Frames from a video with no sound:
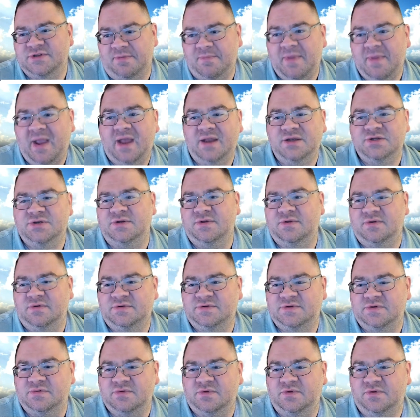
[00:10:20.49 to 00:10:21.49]
Imagine,
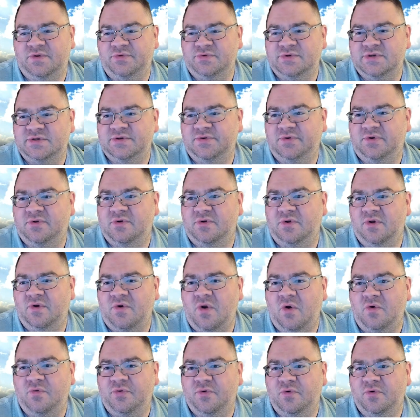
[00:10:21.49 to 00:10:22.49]
so we'll just look, go,
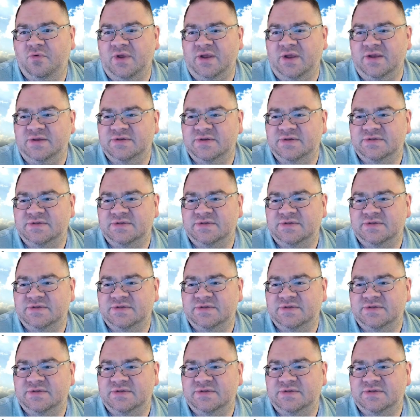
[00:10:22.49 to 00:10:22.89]
go through these.